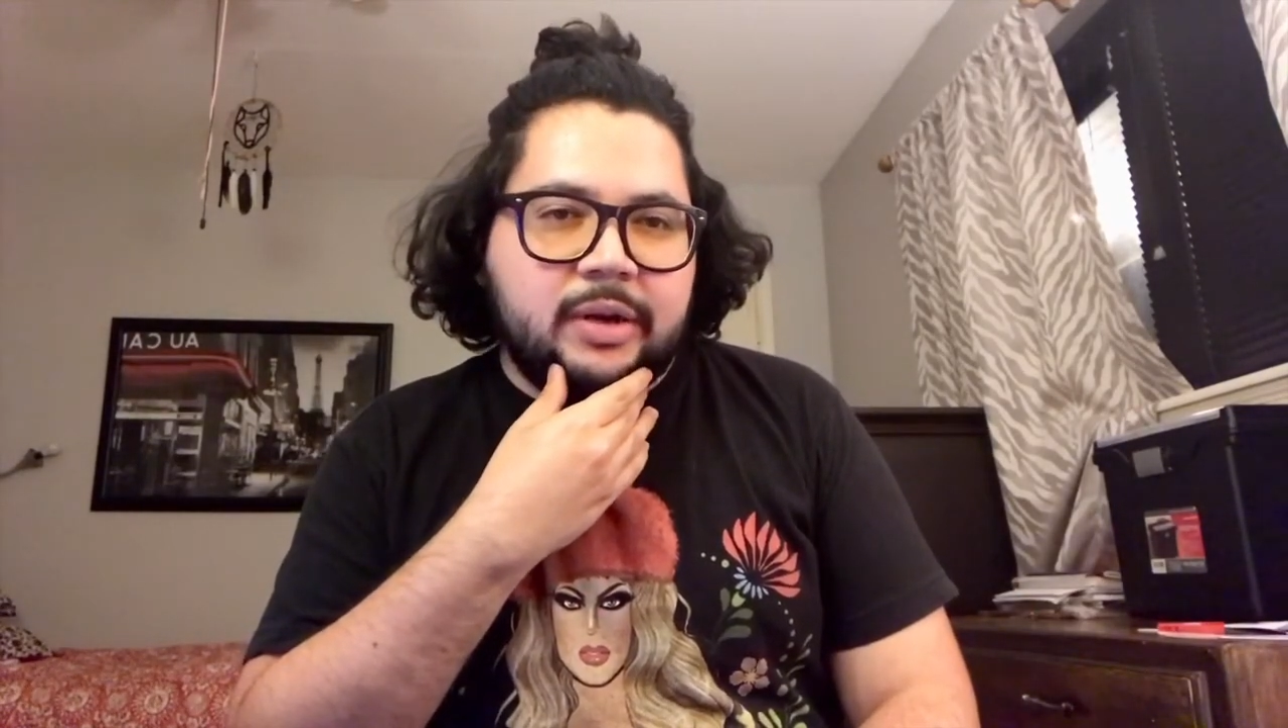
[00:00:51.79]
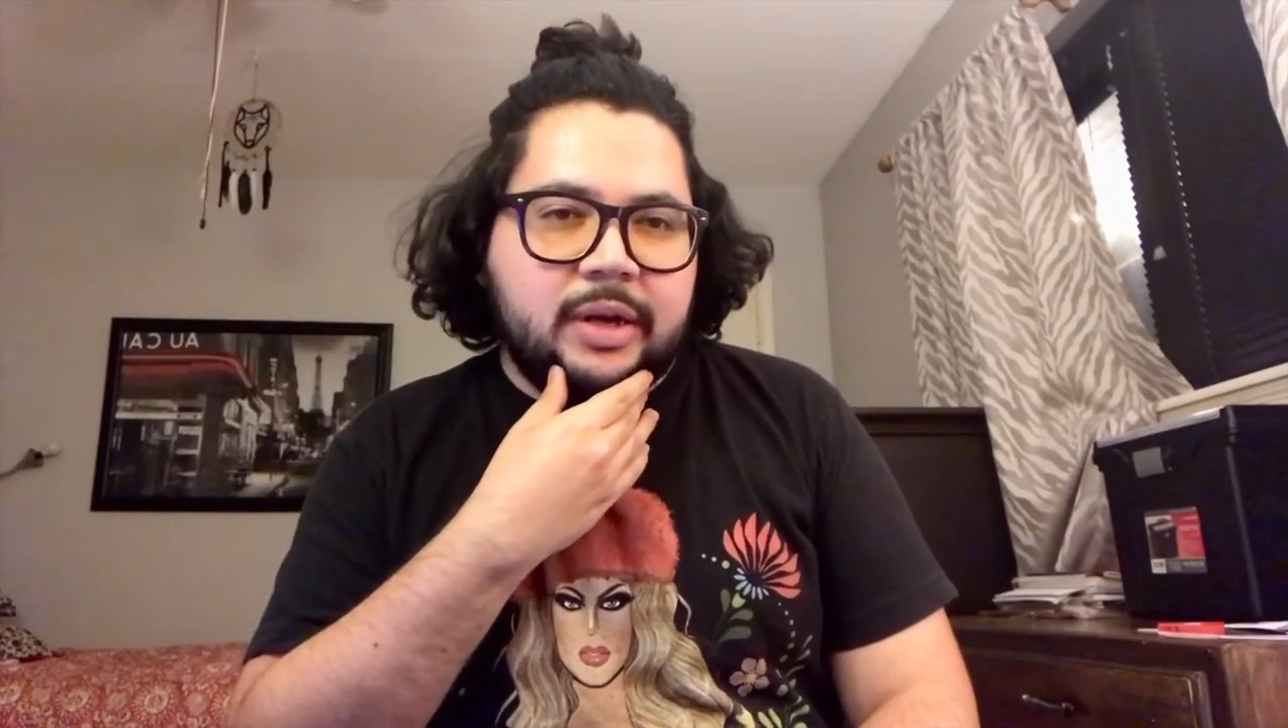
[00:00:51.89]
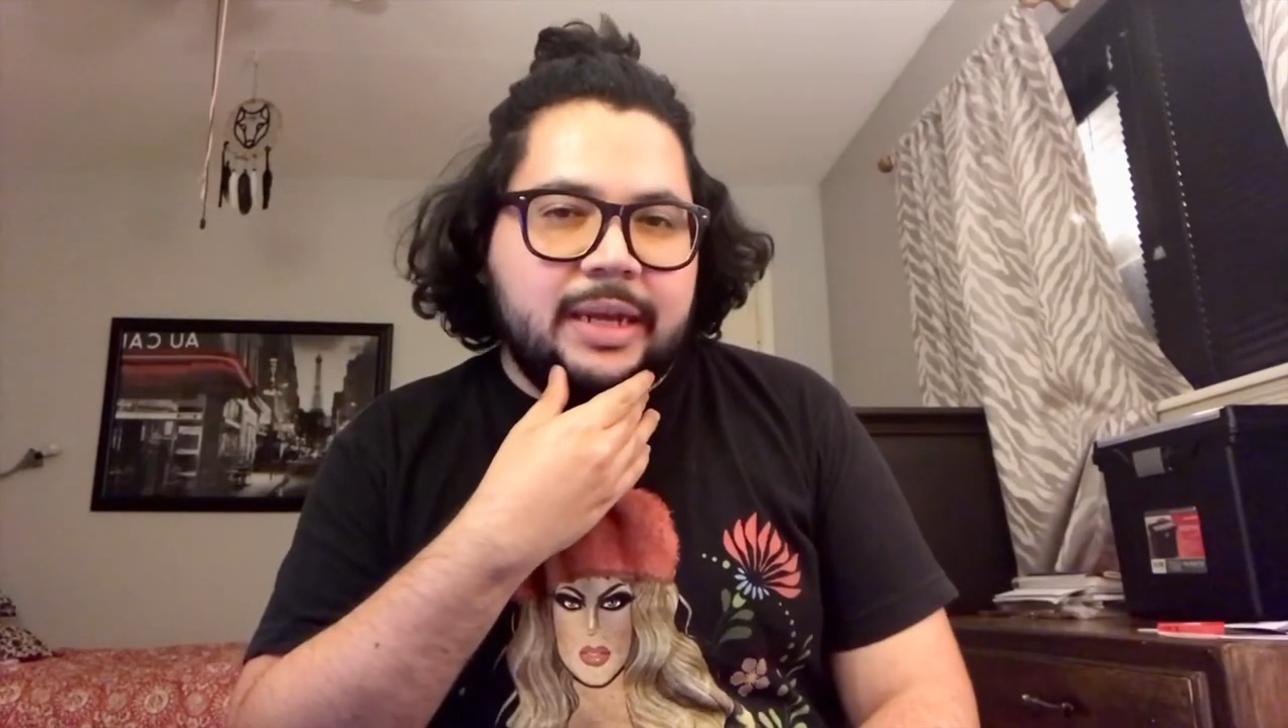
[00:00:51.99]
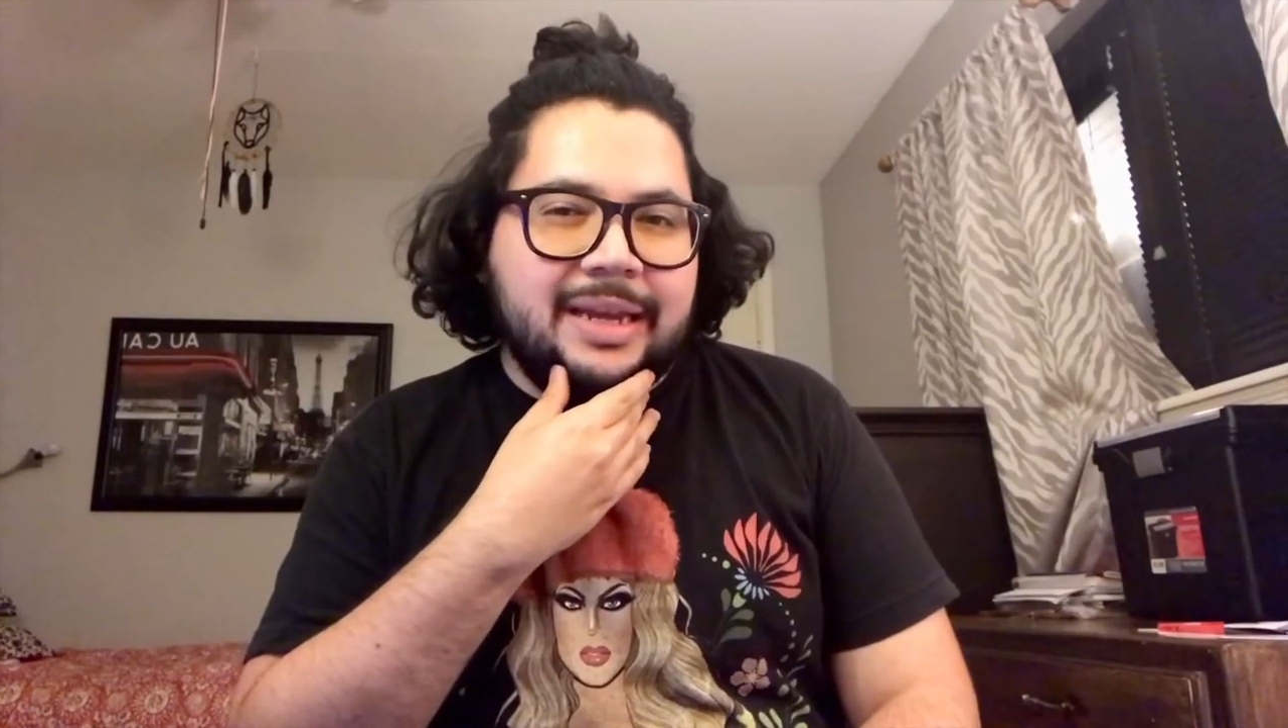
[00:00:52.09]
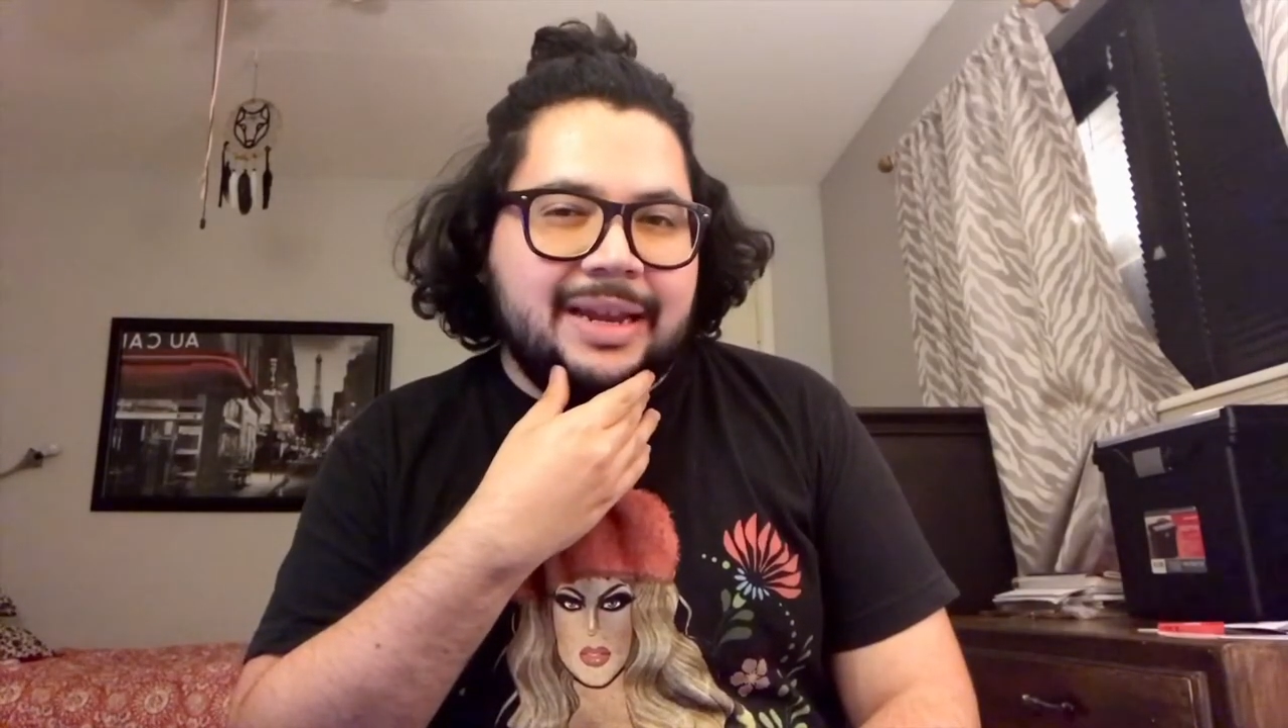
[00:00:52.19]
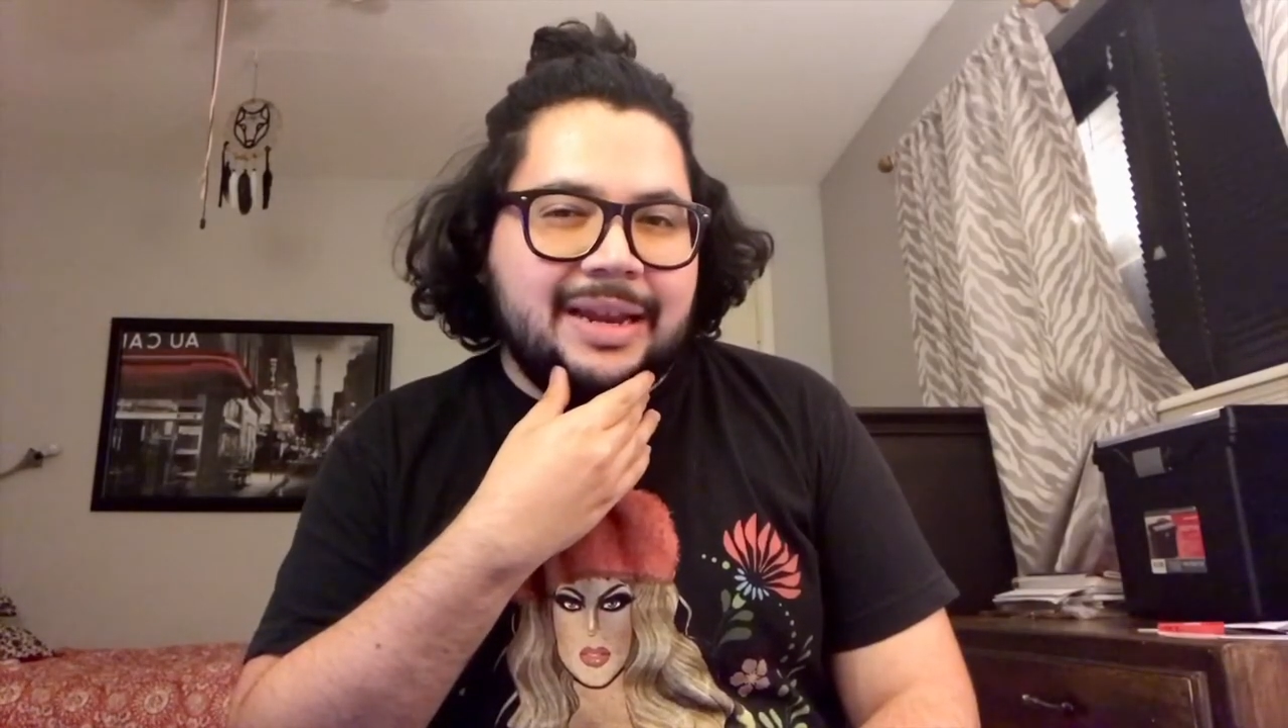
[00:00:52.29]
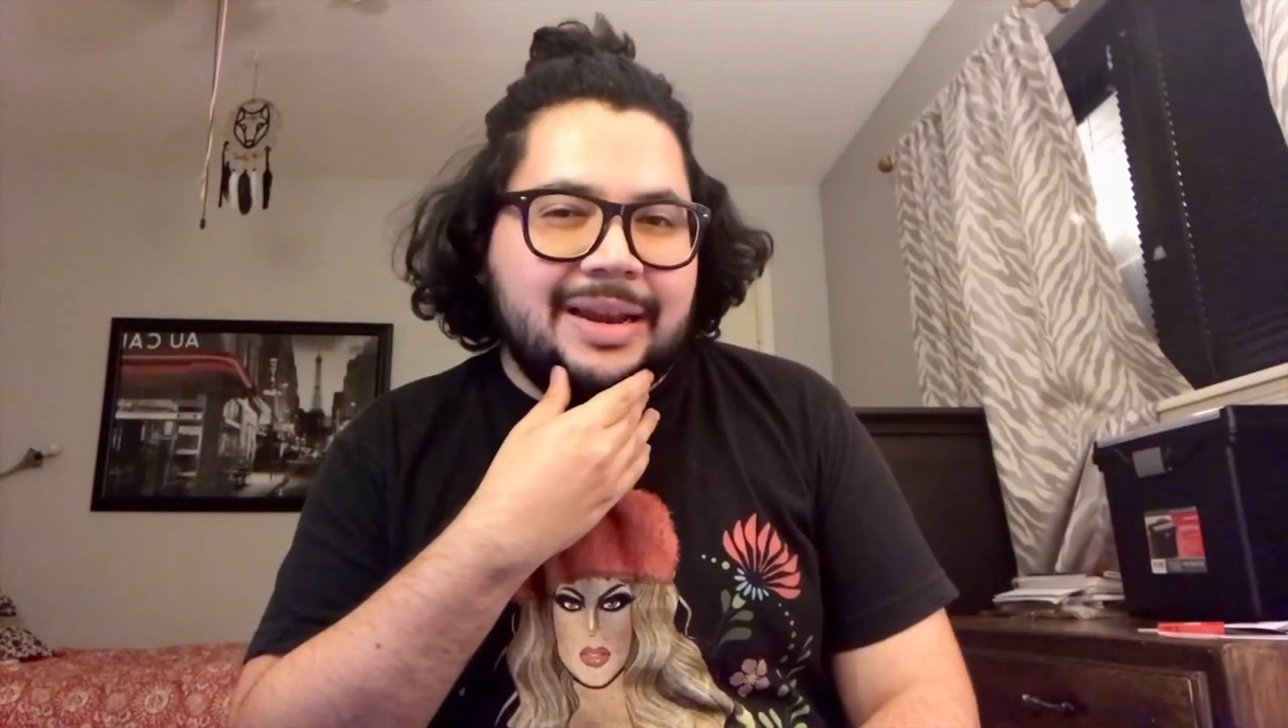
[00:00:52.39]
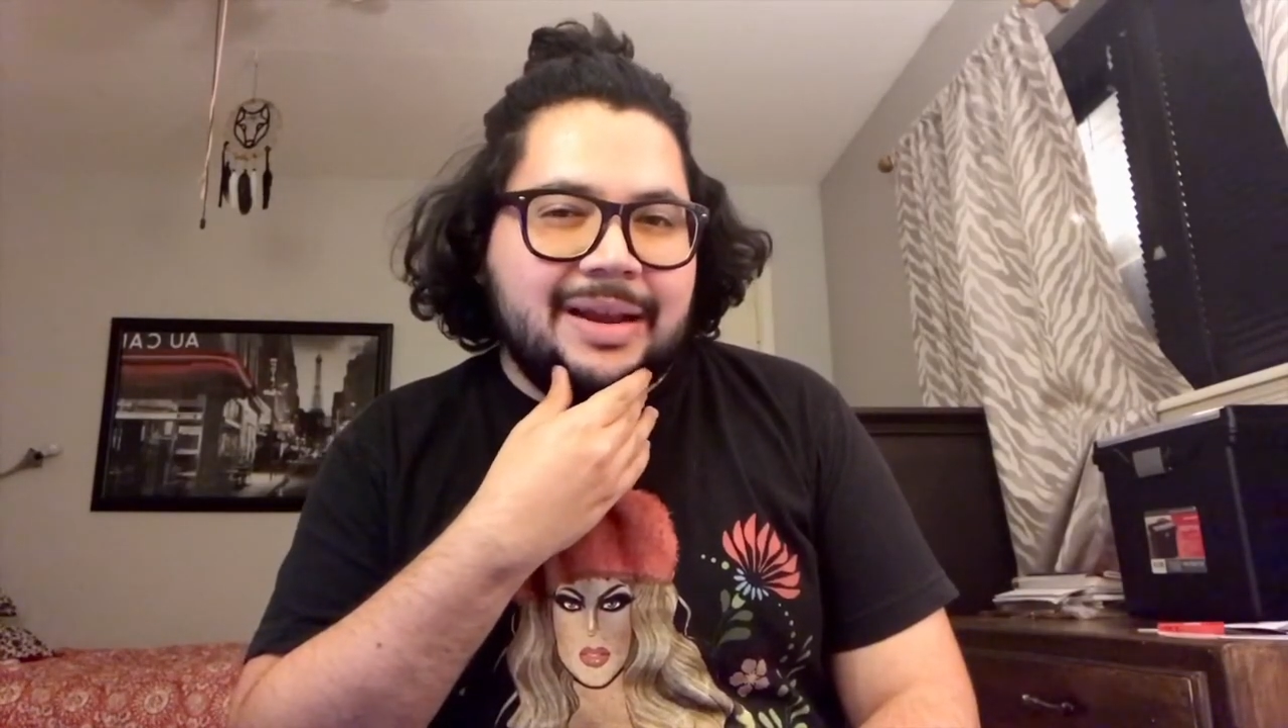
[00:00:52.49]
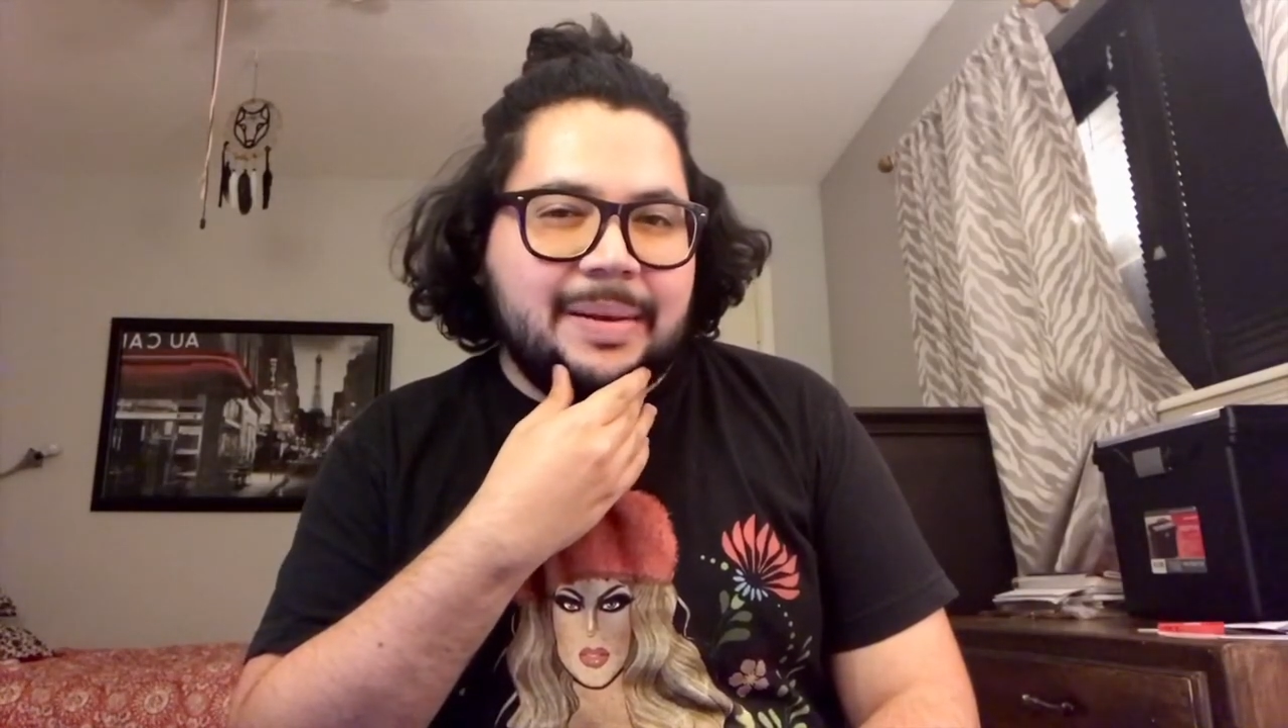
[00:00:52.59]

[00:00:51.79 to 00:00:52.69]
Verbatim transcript: in